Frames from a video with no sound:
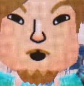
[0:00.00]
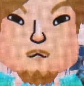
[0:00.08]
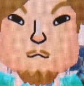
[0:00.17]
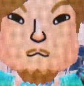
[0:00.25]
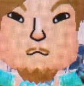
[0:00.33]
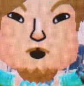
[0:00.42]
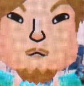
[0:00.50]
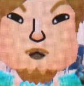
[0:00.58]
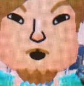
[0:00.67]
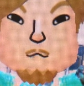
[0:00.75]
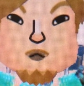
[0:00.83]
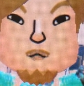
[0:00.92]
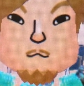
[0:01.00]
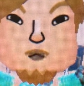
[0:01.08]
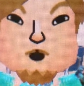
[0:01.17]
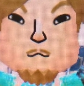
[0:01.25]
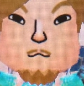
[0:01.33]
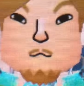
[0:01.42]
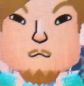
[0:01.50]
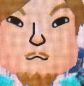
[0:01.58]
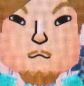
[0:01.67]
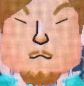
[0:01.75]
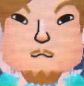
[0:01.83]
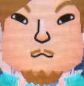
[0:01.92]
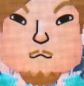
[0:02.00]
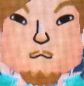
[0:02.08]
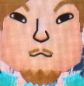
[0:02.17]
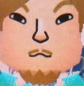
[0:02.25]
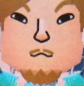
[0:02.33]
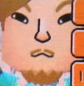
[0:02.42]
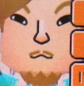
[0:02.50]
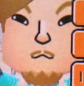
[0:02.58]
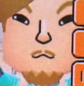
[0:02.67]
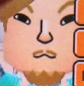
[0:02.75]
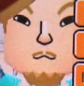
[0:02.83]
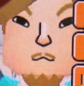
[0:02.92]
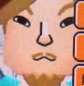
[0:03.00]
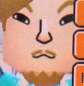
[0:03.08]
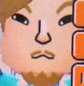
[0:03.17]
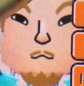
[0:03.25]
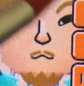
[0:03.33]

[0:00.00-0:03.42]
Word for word: rather preferred if he went on the same kind